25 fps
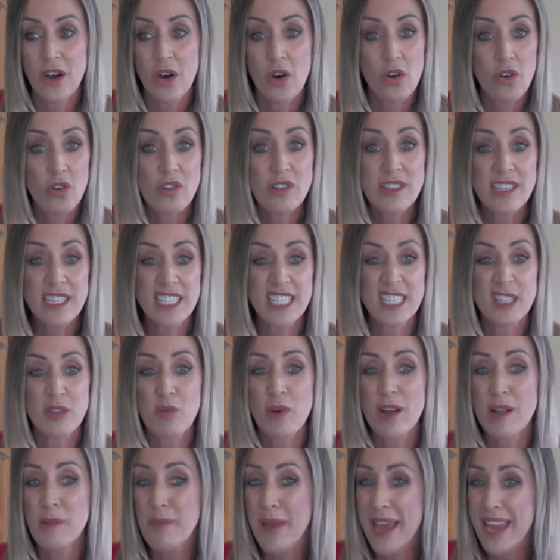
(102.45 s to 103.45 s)
All this
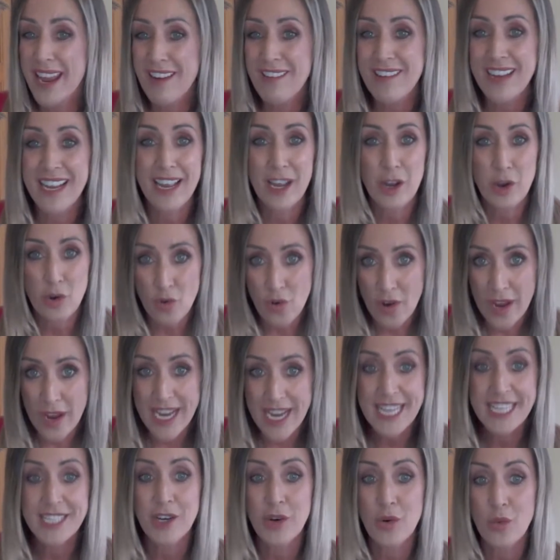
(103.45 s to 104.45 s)
while bearing a
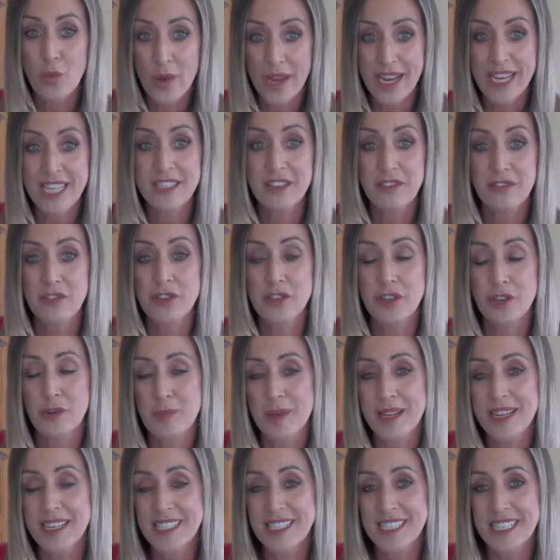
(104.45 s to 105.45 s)
greater weight of
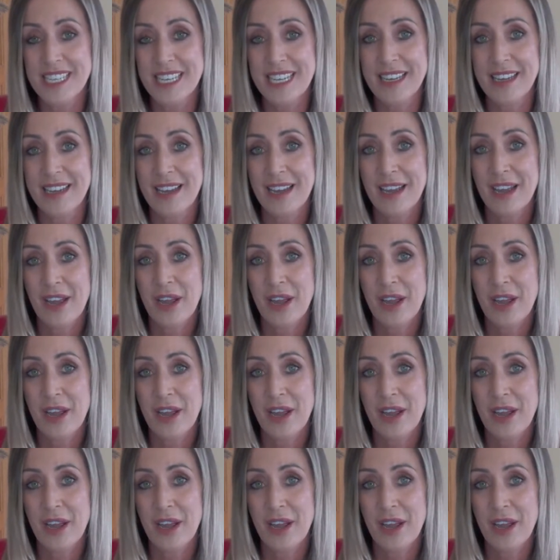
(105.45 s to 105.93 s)
vulnerability.